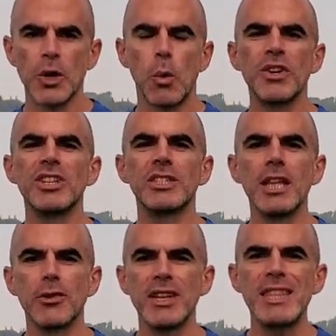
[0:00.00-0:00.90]
where there's
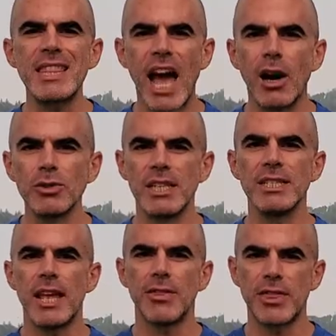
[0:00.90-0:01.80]
literally
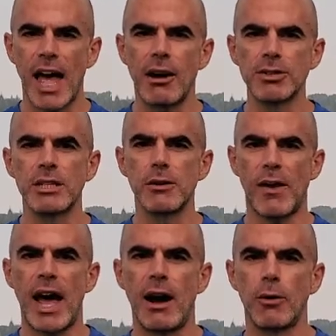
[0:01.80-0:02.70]
thousands and thousands of
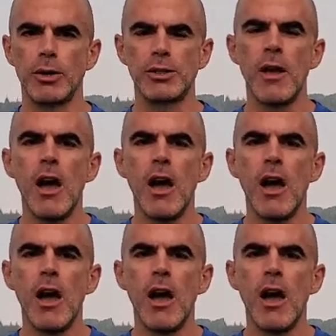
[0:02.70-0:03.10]
hours